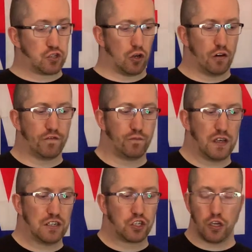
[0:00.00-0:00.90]
sort
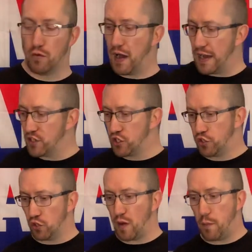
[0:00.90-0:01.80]
of in two minds.
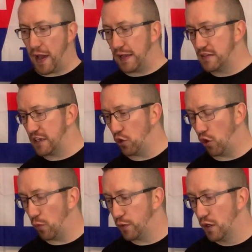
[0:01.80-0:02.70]
Do I paint it
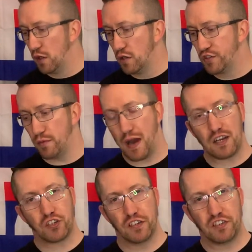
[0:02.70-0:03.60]
up to
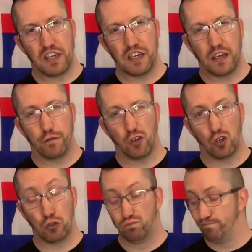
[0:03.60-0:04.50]
match the
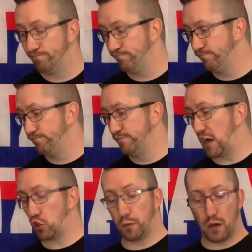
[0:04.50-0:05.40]
TD4?
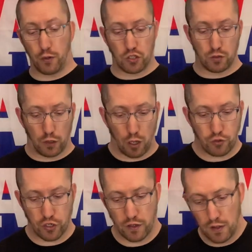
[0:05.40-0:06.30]
That could be a possible
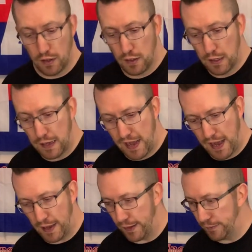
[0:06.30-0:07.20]
option.
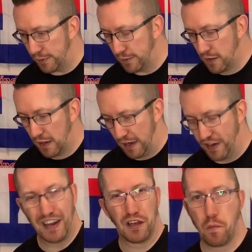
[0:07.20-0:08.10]

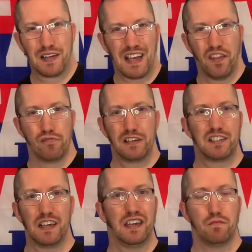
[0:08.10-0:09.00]
Then I can pretend they're a
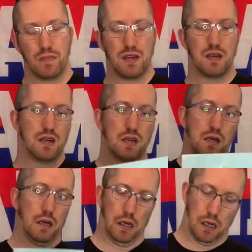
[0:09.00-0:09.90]
team.
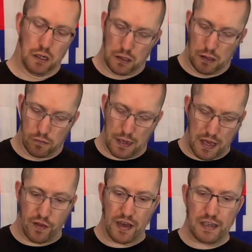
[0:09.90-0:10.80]

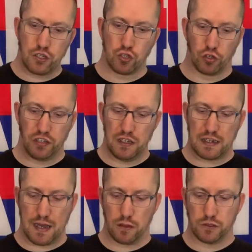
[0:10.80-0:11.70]
Right, and that is your
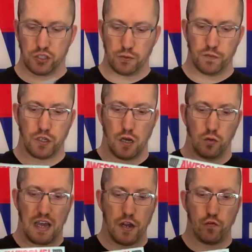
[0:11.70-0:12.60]
decals. So
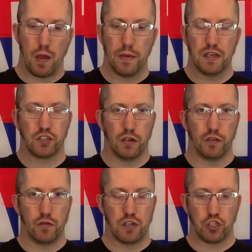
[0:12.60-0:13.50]
kind of reminiscent of
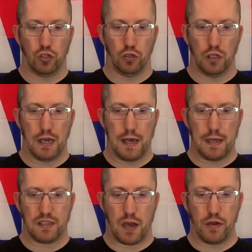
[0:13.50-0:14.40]
the original
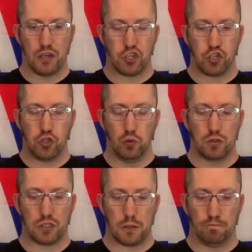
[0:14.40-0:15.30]
Tamiya
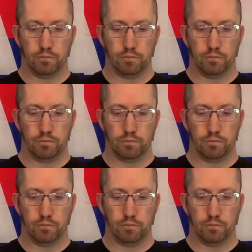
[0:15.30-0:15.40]
Astute.